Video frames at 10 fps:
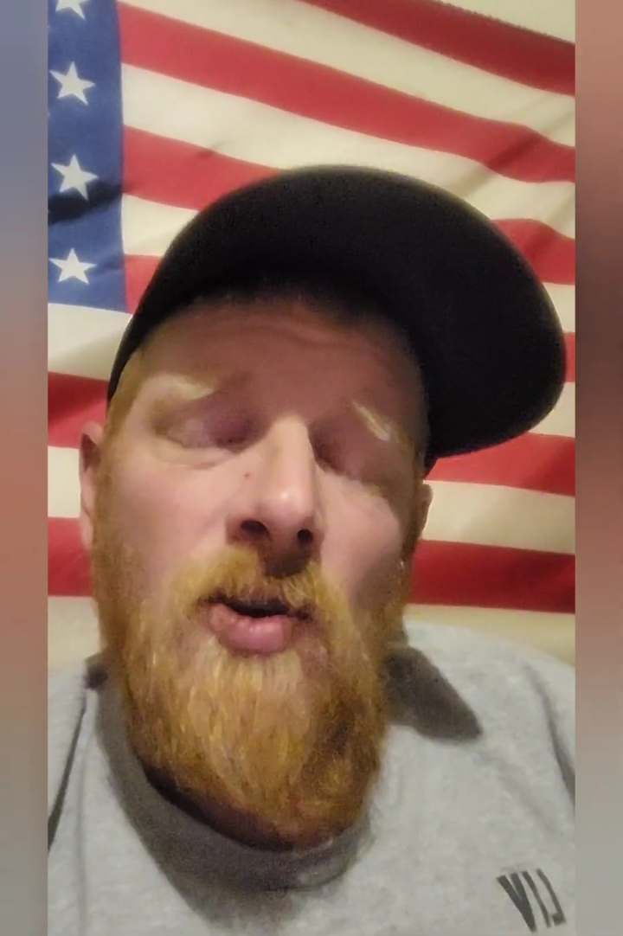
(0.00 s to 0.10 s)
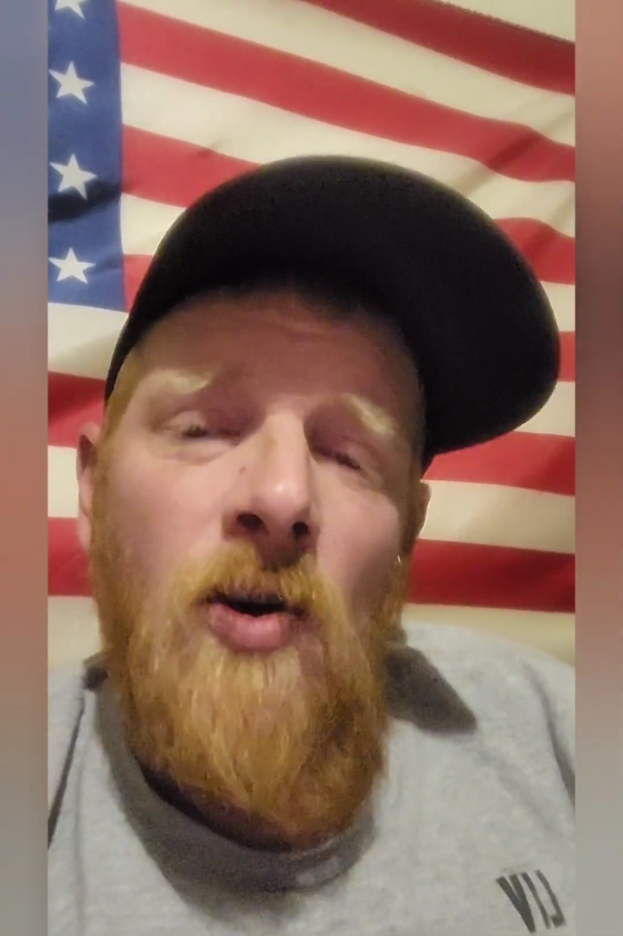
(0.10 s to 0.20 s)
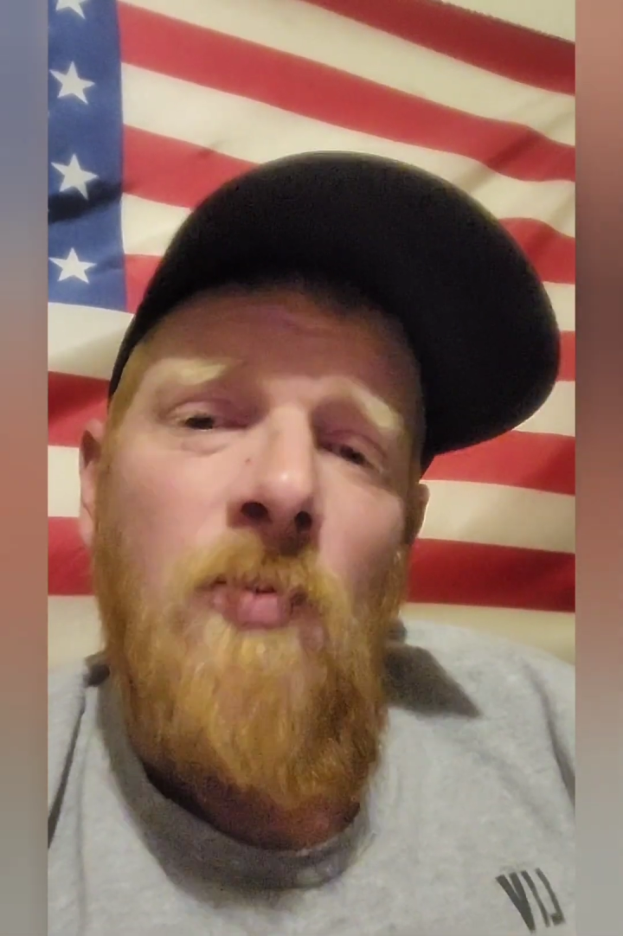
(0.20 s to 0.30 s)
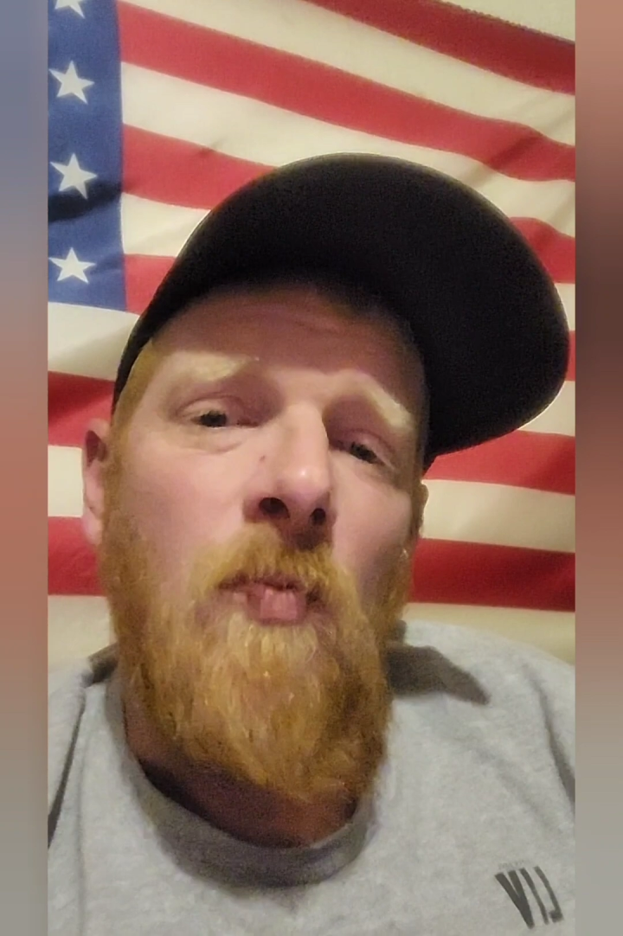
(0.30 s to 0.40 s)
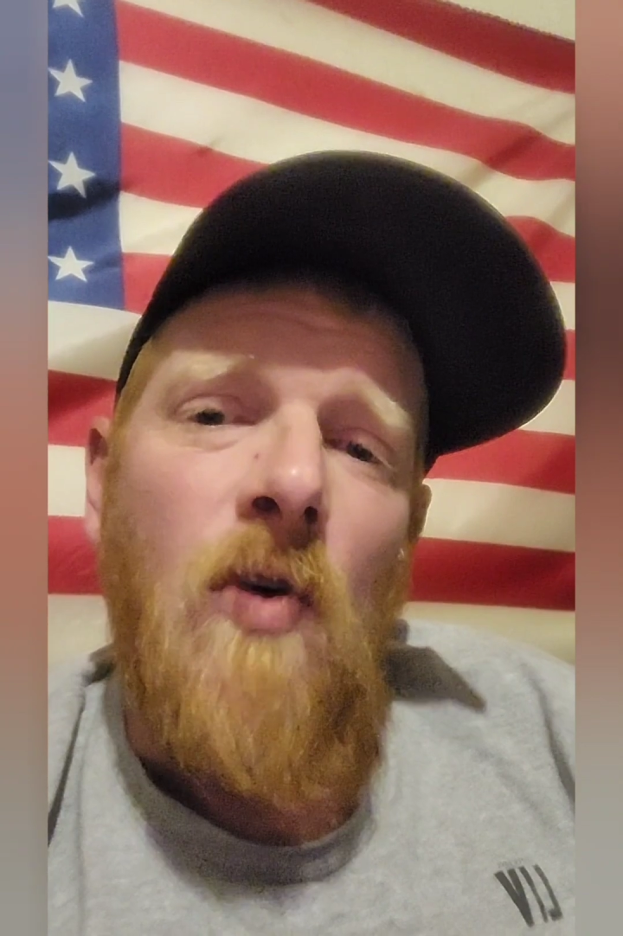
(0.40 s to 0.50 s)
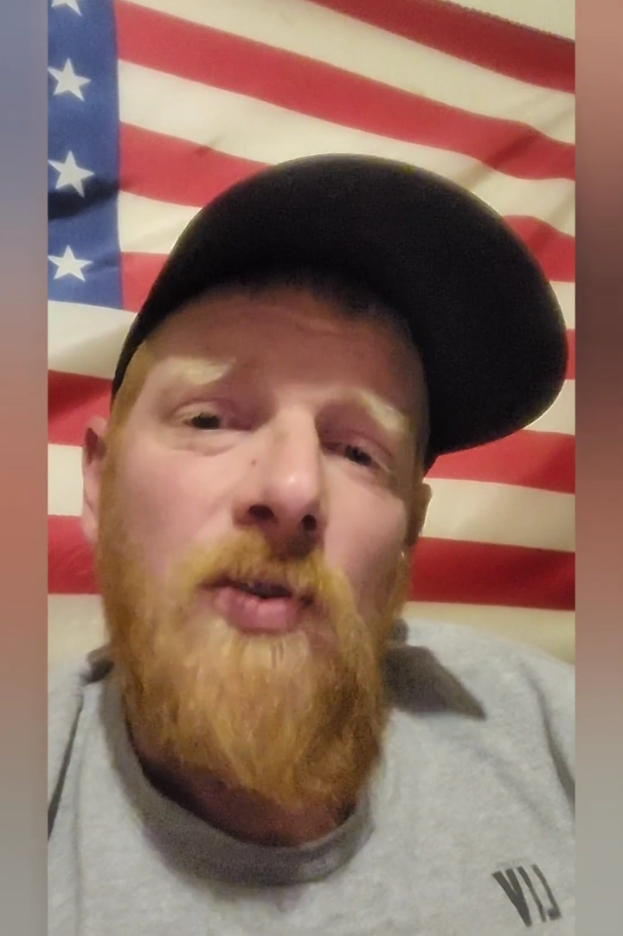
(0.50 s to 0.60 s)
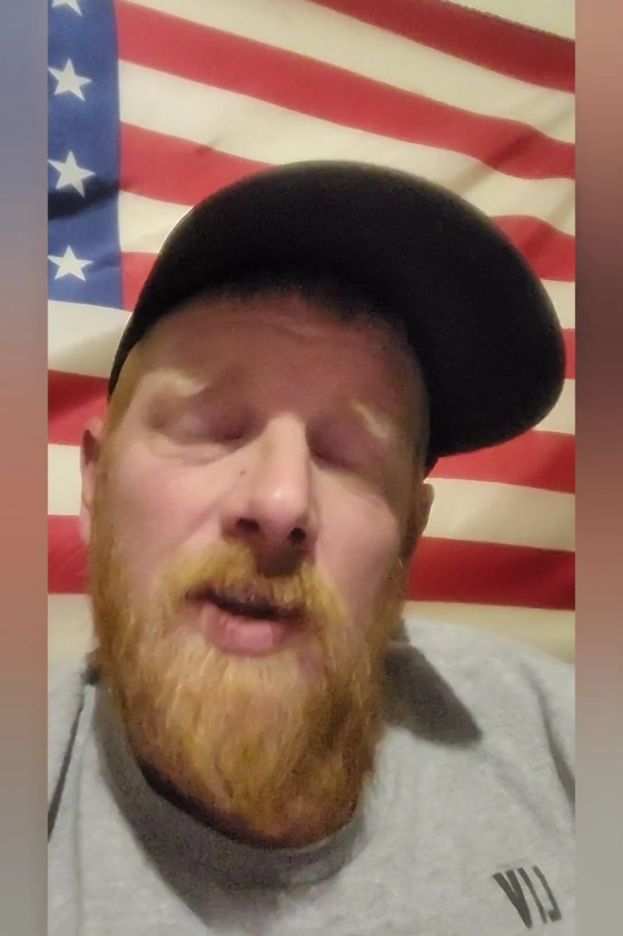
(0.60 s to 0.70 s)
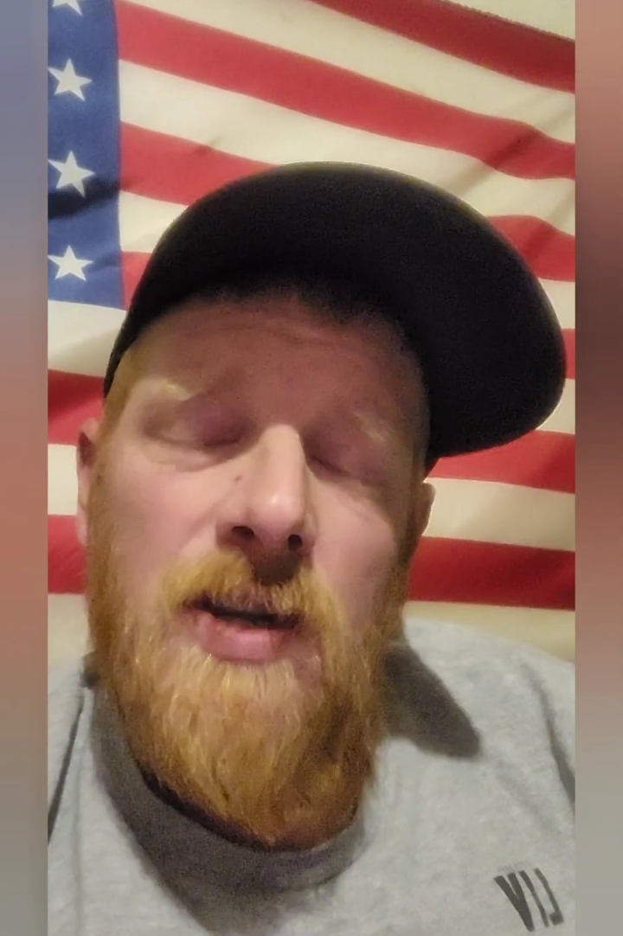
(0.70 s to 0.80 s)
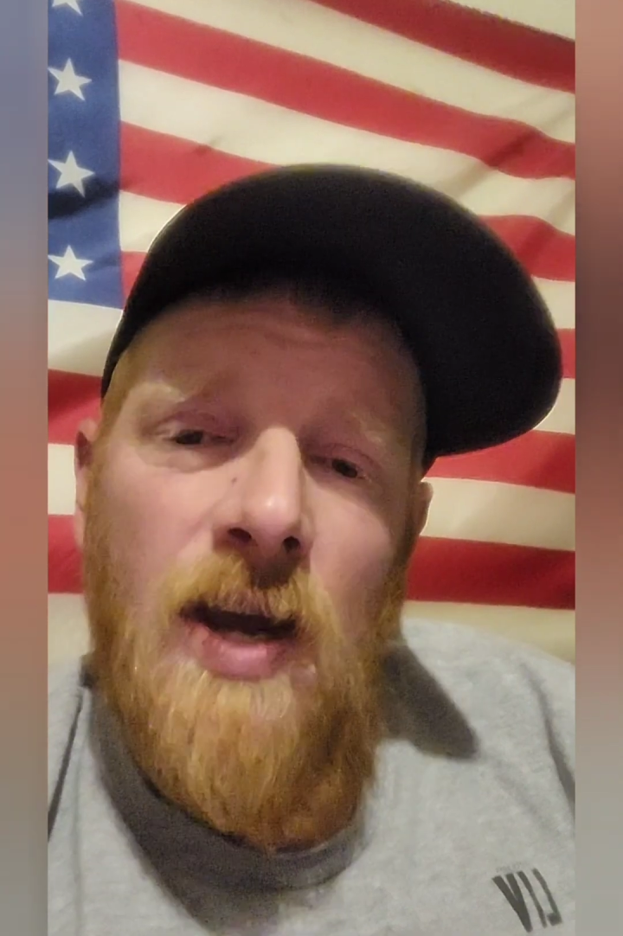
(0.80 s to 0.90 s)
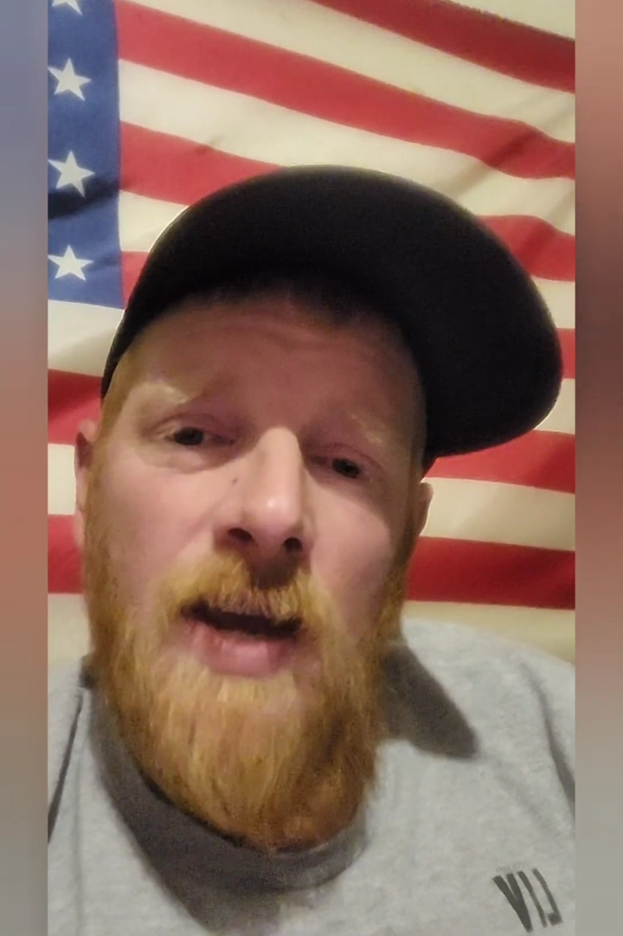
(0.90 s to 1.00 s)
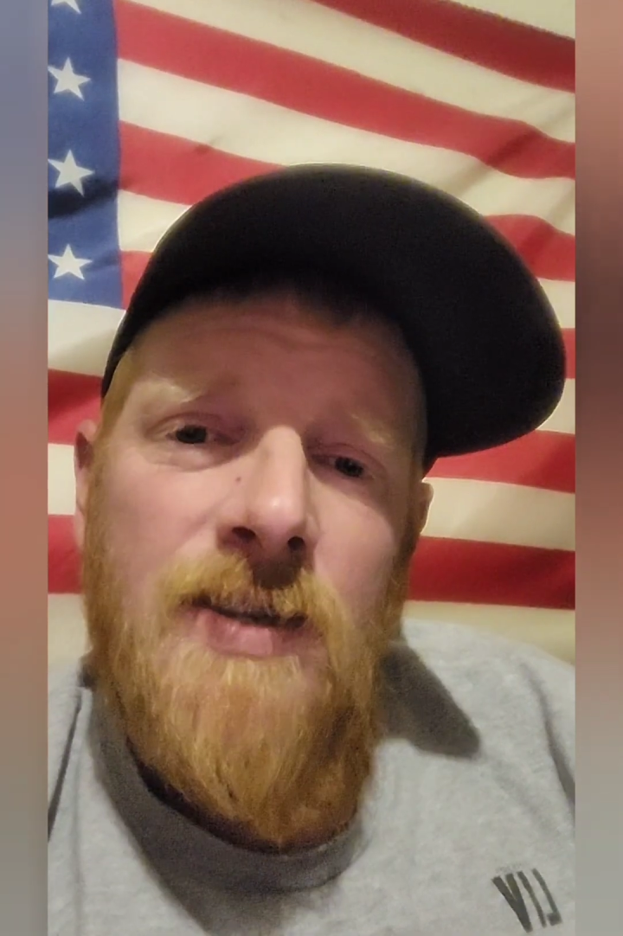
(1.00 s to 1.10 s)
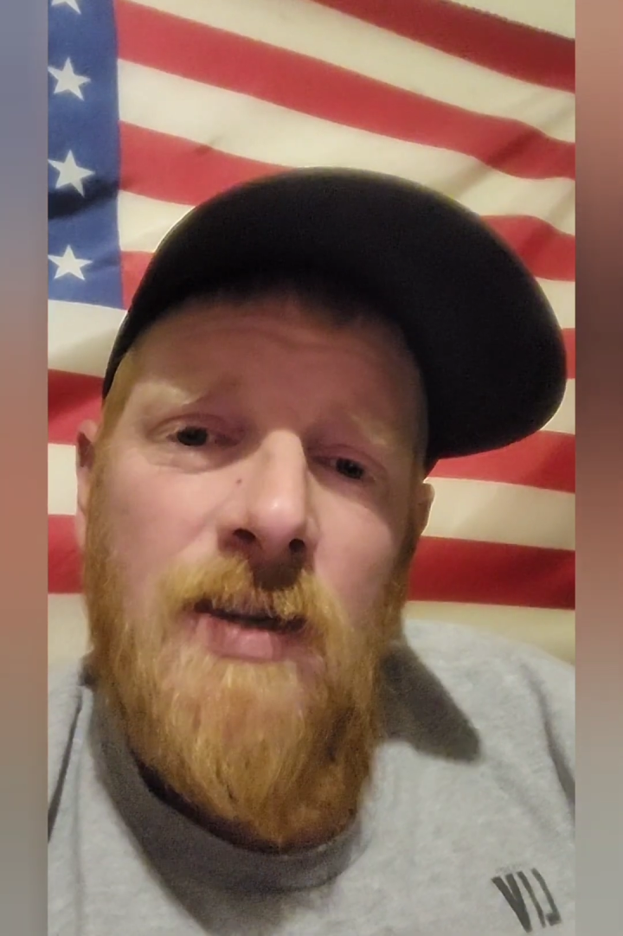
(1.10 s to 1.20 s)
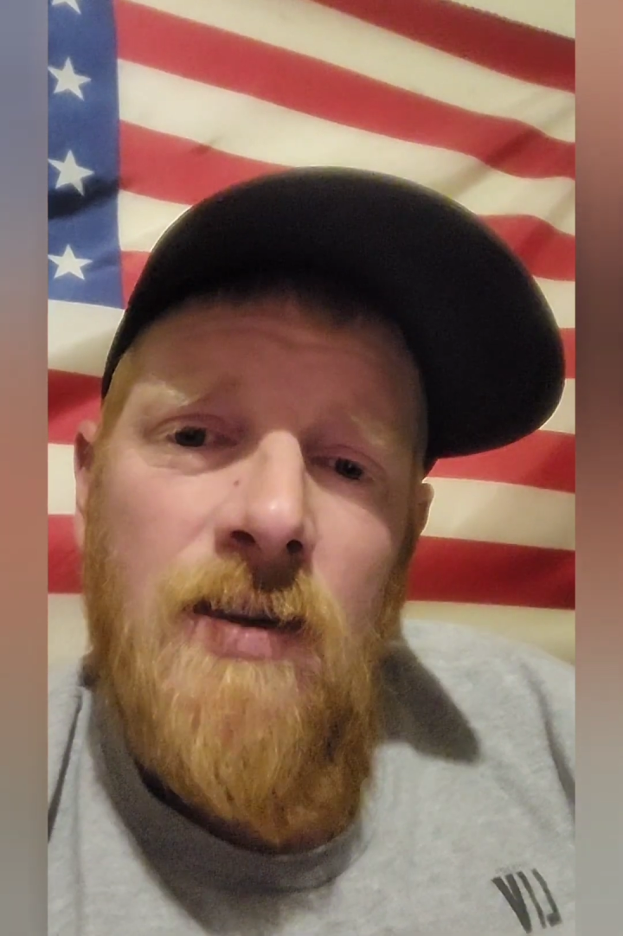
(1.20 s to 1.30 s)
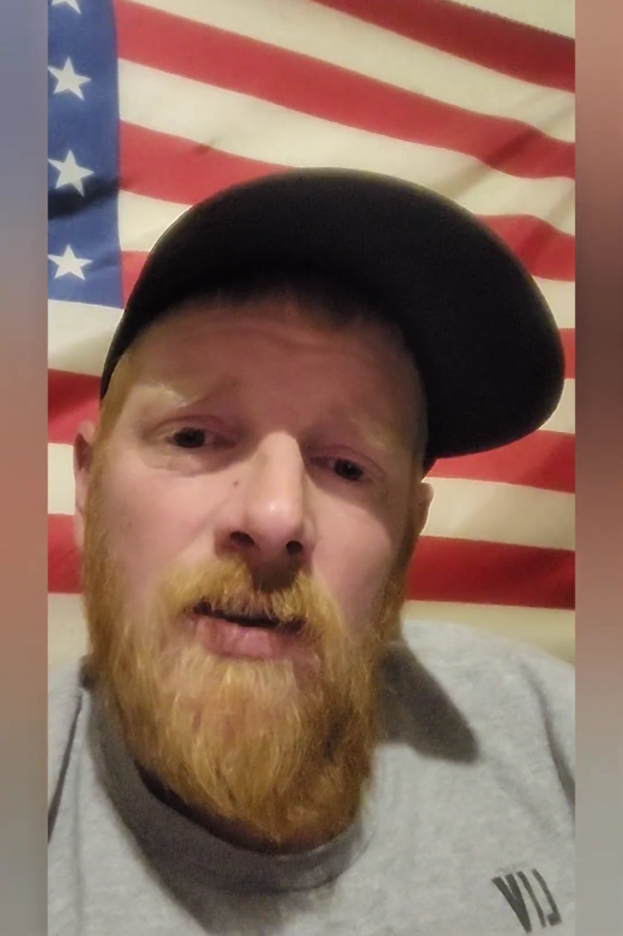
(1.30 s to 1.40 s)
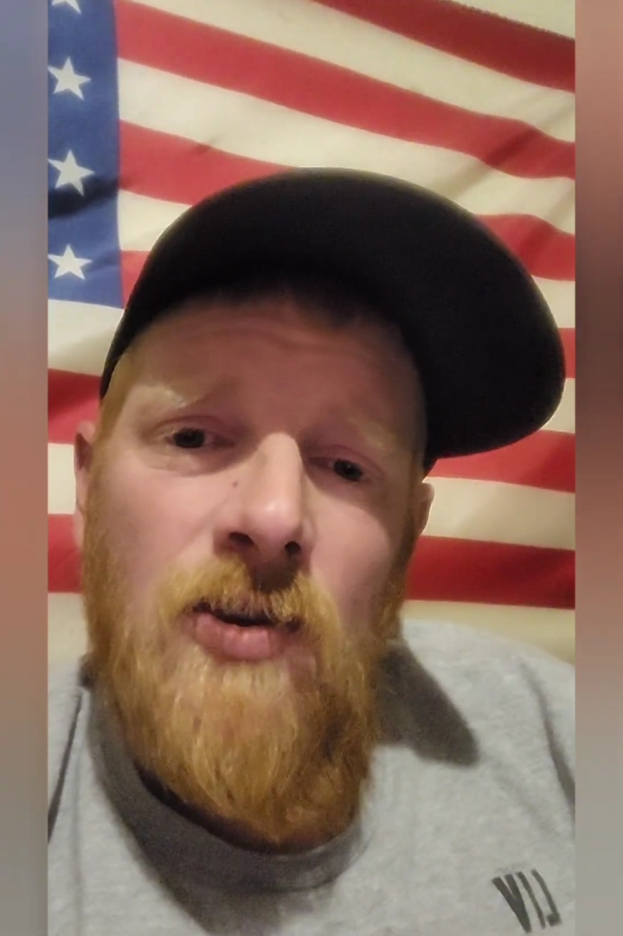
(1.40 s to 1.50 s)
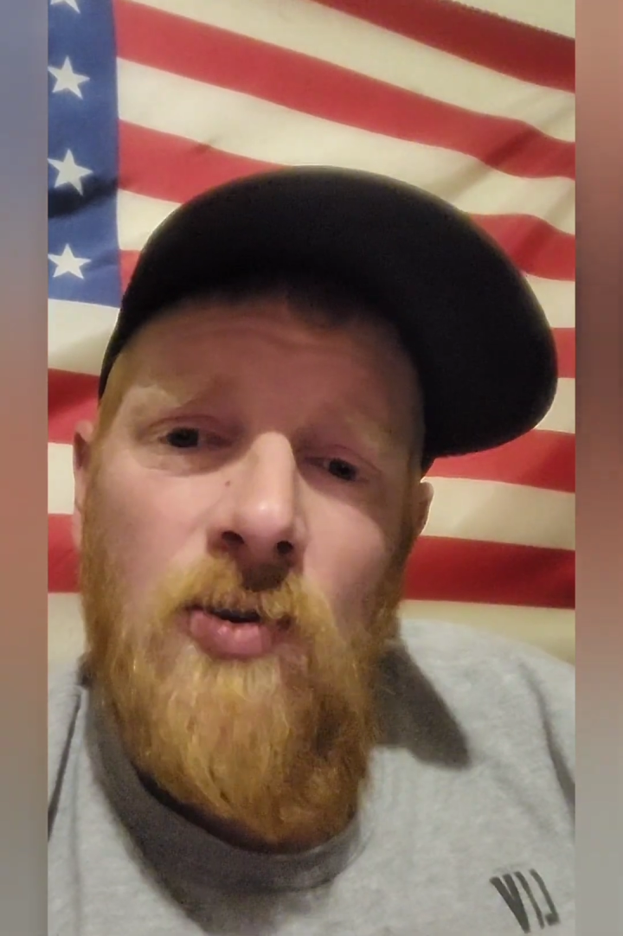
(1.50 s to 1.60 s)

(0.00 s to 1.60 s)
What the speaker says: called multitasking.